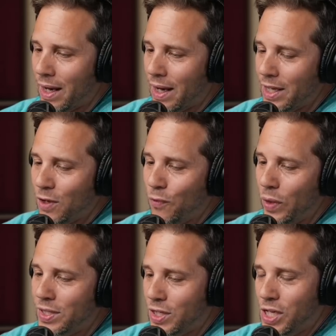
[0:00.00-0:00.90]
Uh, he
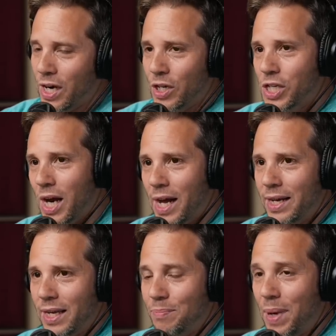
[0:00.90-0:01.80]
avoids a chair
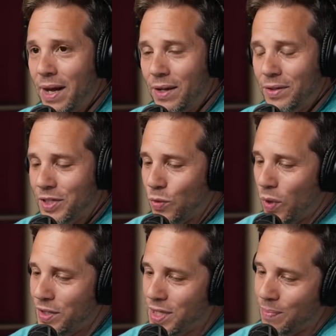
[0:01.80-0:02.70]
shot. He bails. He
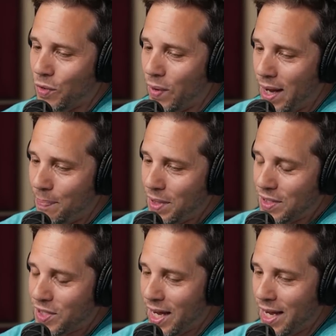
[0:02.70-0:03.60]
runs up the ramp.
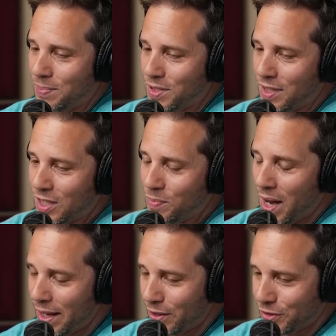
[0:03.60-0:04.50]
He escapes. He
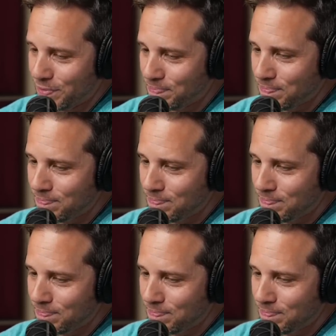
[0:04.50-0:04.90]
smiles.